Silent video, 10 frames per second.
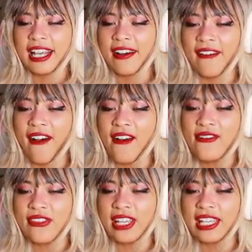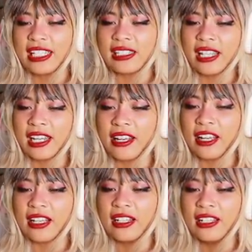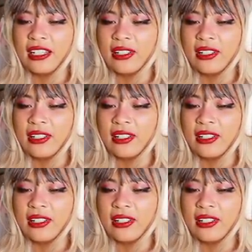coffee is. Hey, lady.